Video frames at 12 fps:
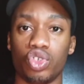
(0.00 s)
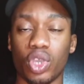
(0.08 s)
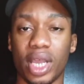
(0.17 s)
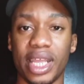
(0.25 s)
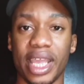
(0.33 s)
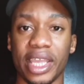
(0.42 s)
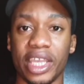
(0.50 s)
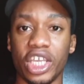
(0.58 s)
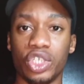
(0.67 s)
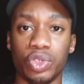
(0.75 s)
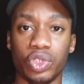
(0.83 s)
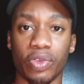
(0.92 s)
usually
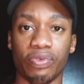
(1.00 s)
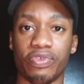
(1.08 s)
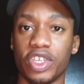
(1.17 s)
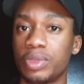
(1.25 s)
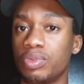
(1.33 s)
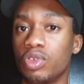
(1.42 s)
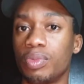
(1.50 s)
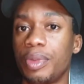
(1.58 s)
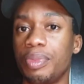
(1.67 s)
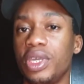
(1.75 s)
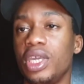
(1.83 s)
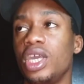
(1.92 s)
engage with on facebook
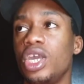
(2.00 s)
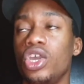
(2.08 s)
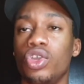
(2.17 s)
maybe